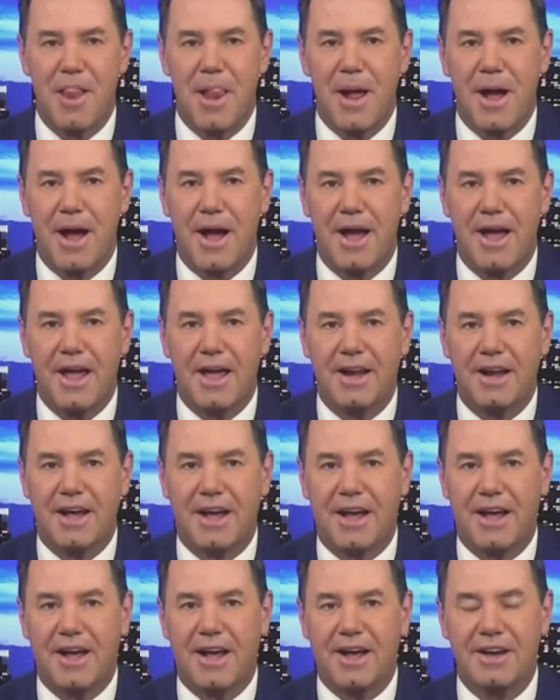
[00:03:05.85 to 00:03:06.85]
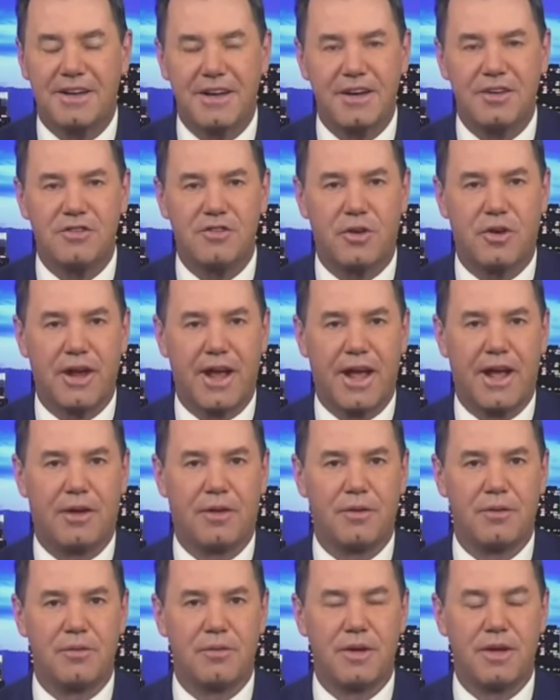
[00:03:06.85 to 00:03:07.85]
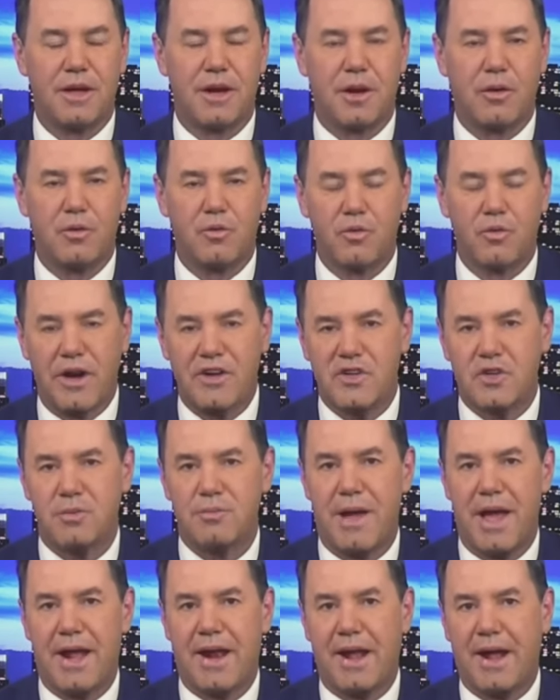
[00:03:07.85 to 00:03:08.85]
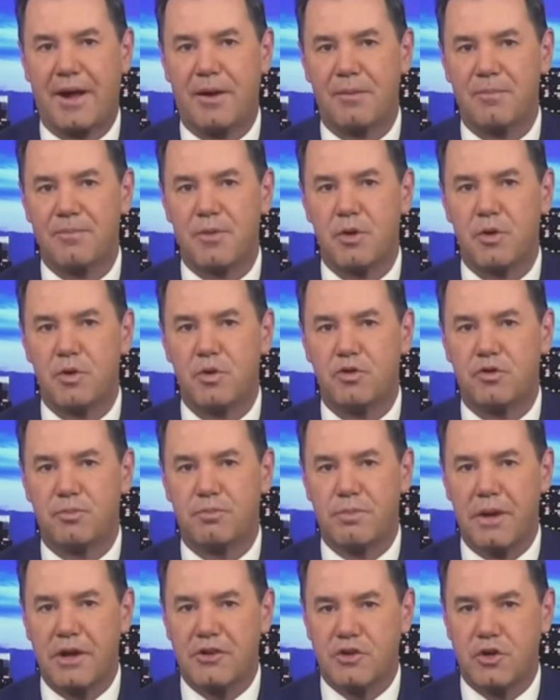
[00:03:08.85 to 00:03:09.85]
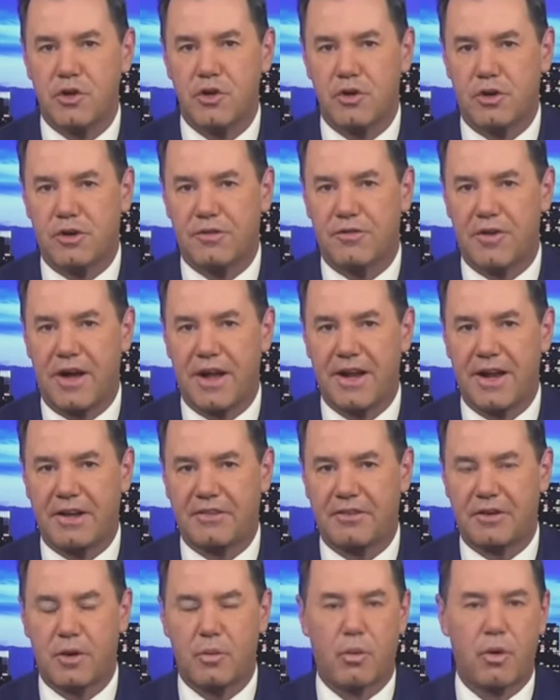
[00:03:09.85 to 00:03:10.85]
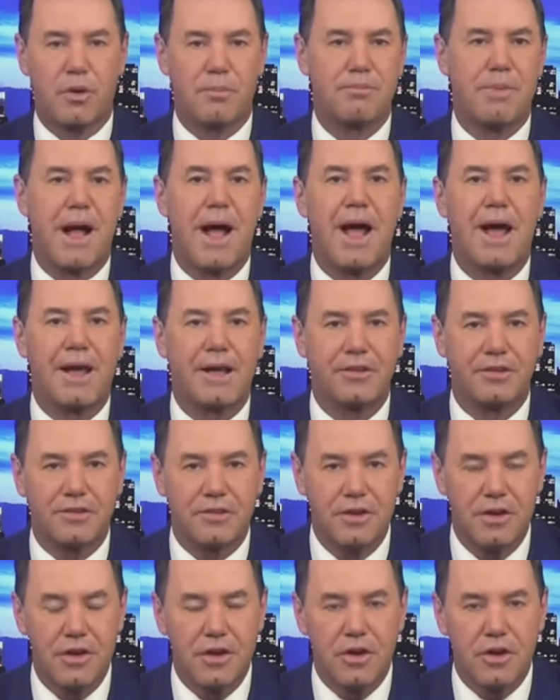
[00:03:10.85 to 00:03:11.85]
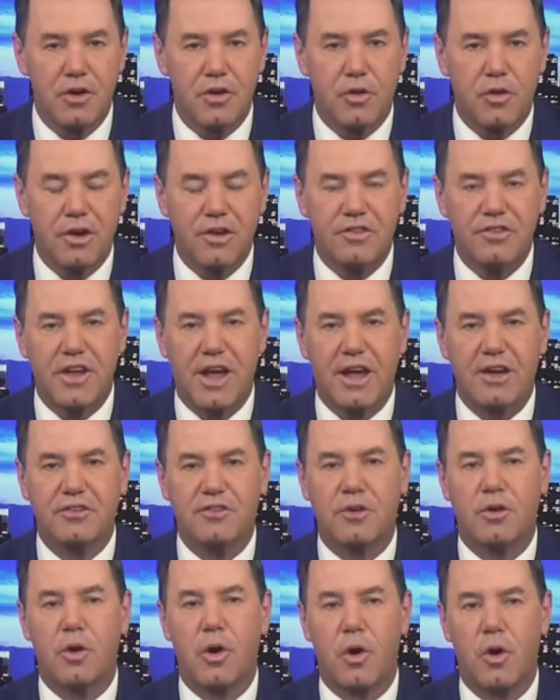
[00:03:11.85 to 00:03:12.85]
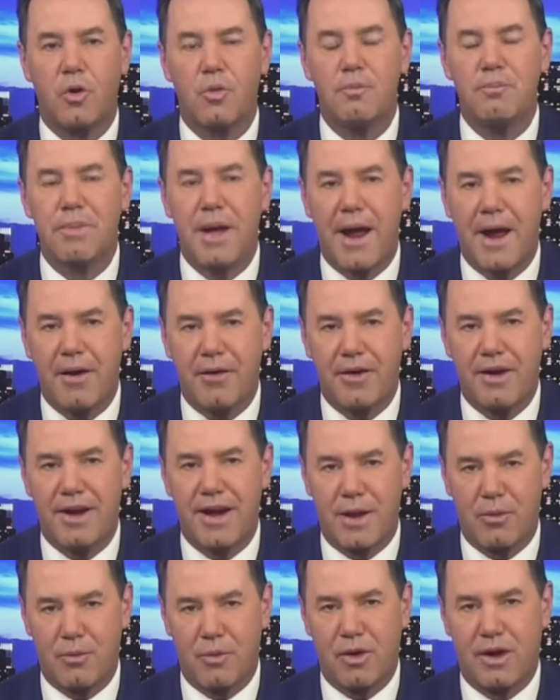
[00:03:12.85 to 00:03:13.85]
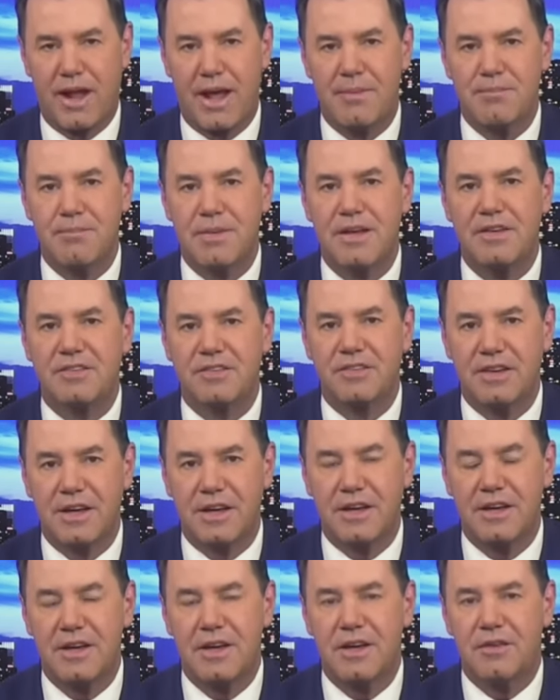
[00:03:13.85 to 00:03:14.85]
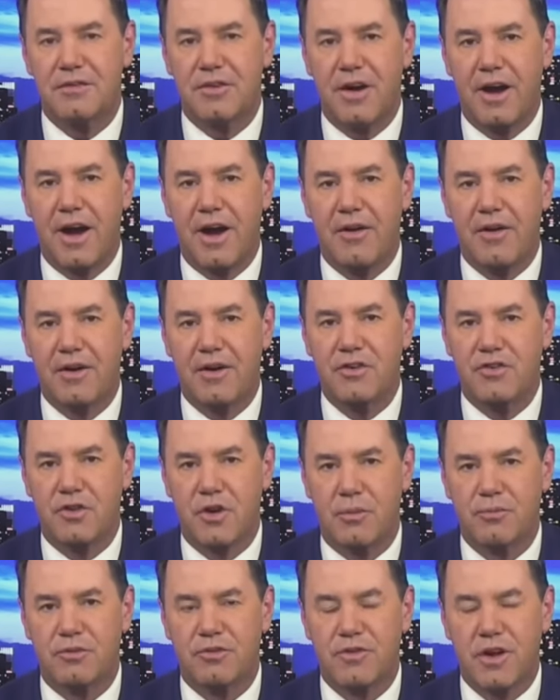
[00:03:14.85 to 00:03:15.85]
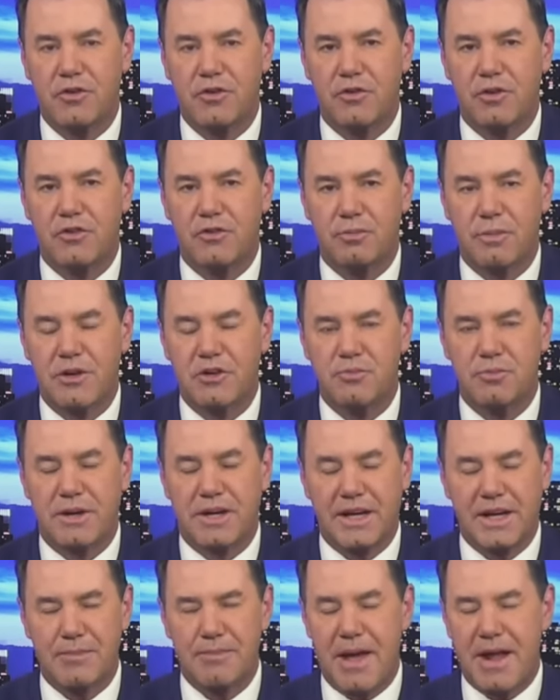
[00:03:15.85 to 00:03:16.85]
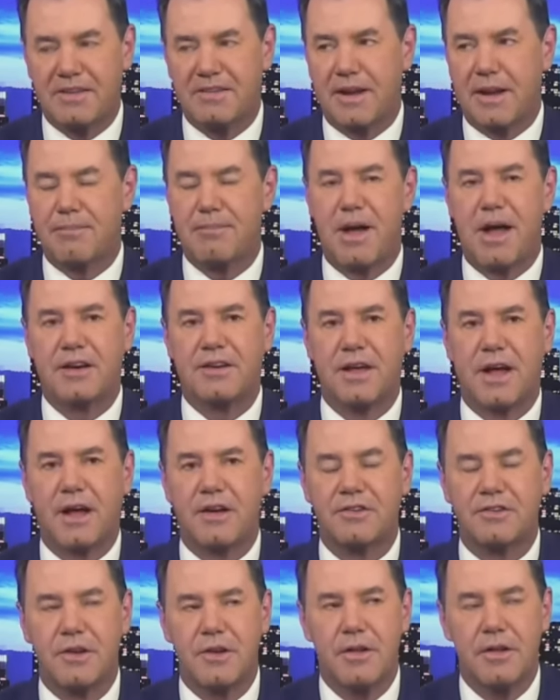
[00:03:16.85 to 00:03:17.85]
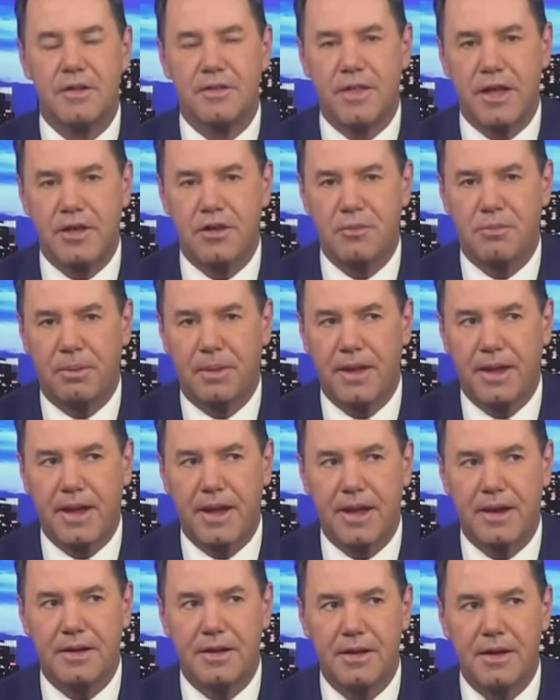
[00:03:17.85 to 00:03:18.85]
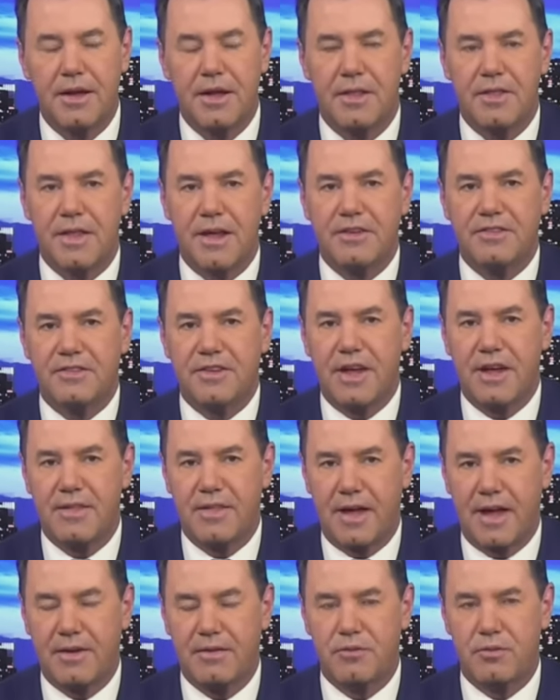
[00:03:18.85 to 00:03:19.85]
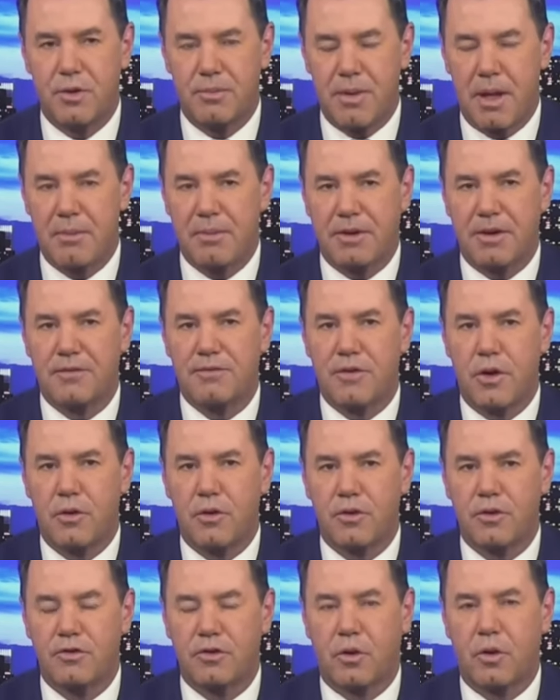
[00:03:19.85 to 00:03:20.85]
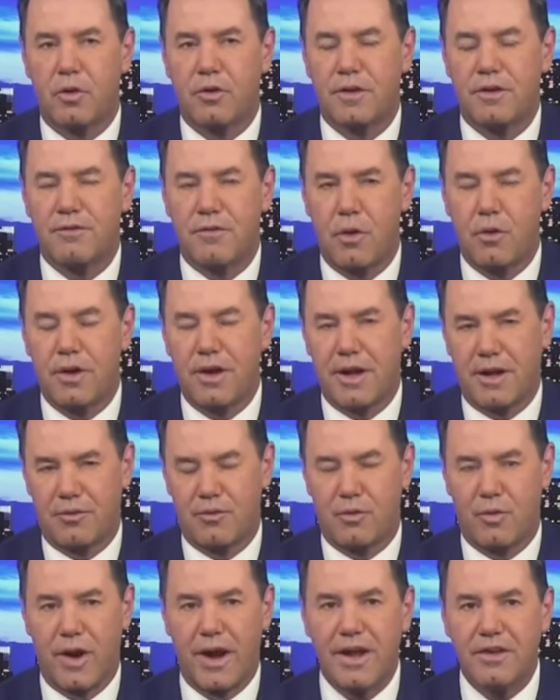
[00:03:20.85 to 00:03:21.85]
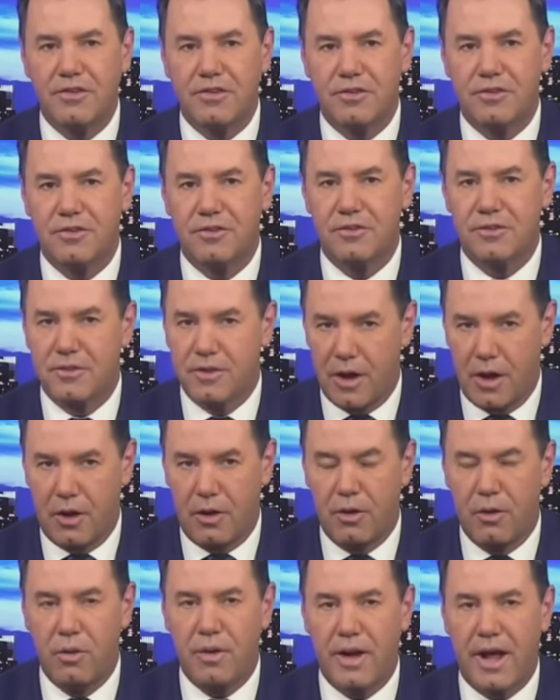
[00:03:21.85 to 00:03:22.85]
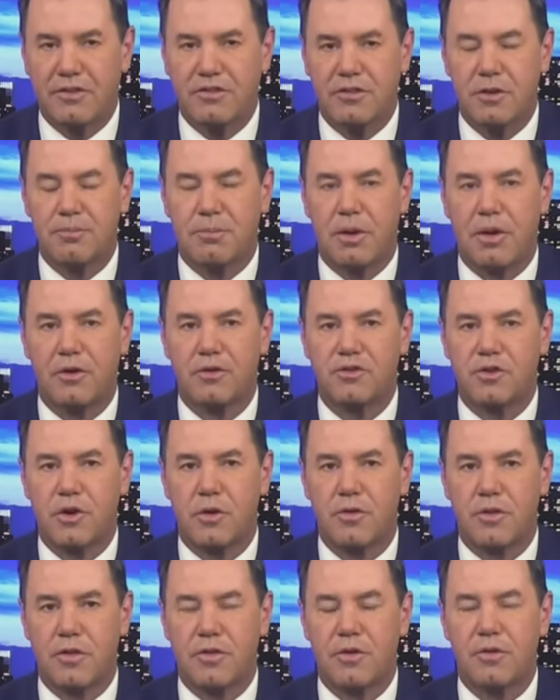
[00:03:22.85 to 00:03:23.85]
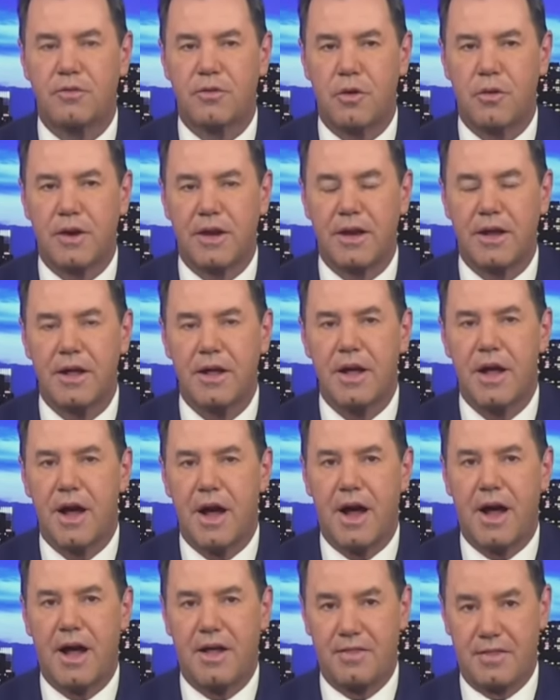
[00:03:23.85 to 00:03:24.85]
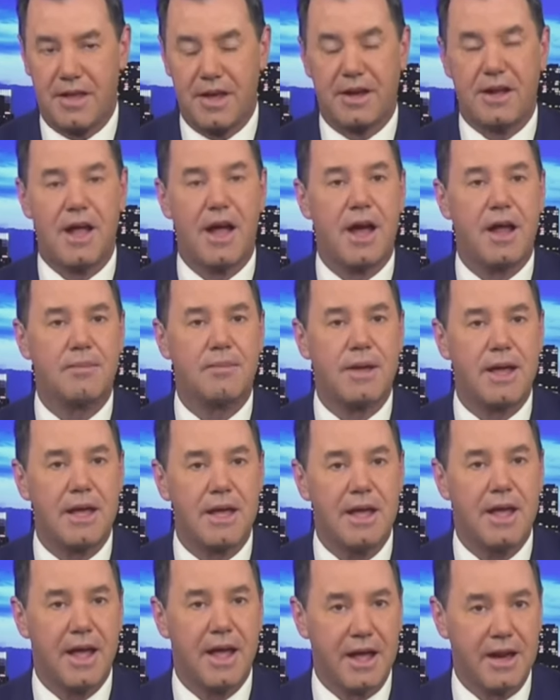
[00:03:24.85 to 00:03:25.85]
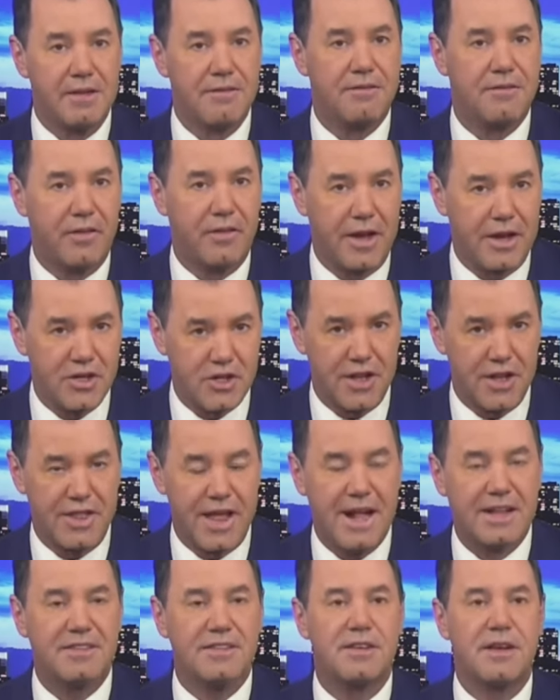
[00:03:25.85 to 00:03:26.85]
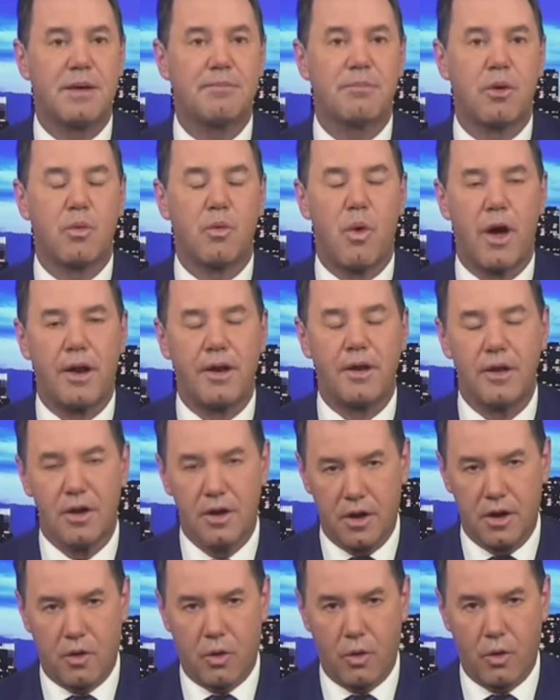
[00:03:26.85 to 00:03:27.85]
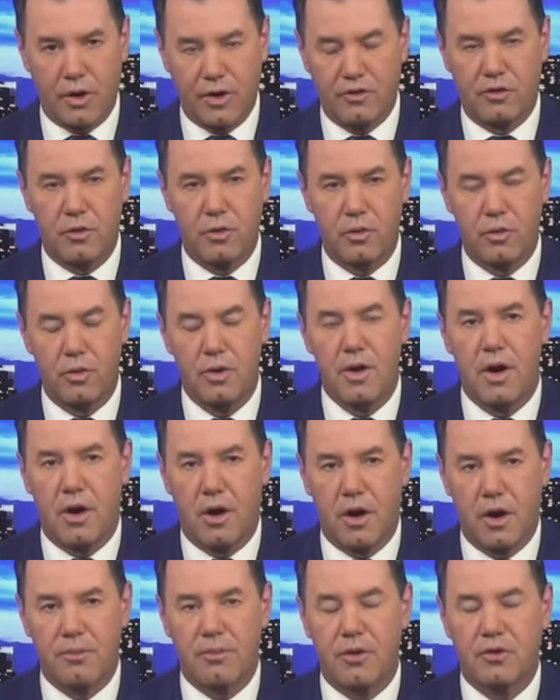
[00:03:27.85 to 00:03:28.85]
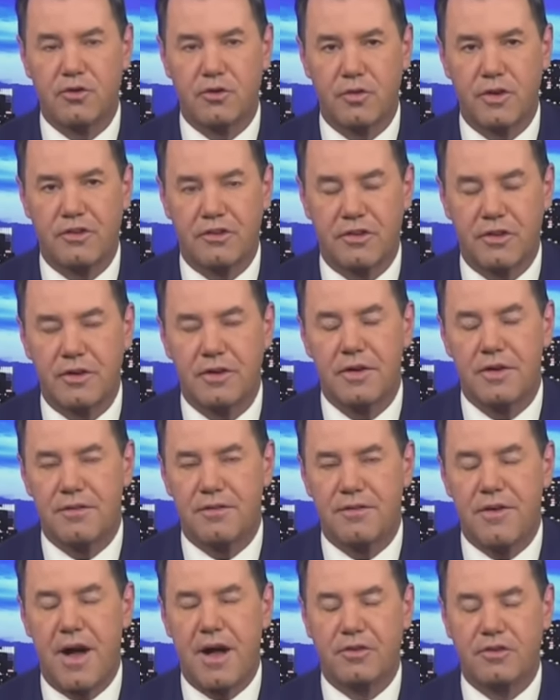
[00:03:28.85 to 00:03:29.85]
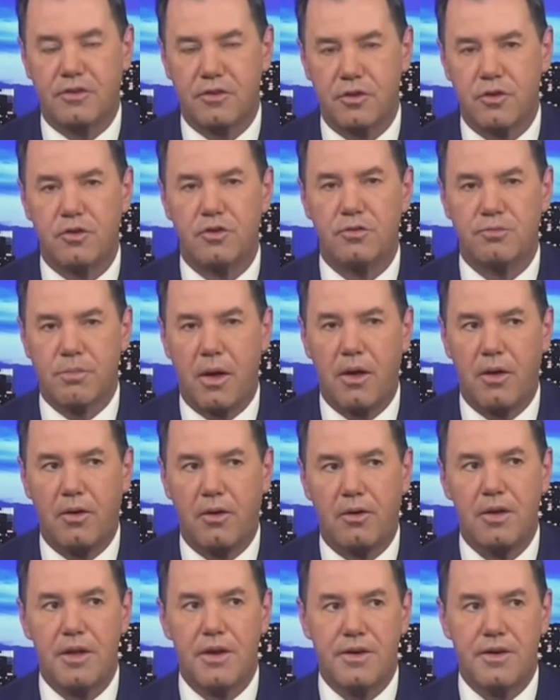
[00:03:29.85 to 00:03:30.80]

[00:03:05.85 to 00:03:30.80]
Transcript: And I did enjoy how, you know, Rachel Maddow, whose picture you can find next to the word pious, criticized her own parent network, NBC, for airing Trump's victory speech. But to get back to that montage that you played, they say that Republican voters are only voting on race. No, exit polls show that they're voting on the economy and inflation. That's number one, according to our most recent Fox News poll.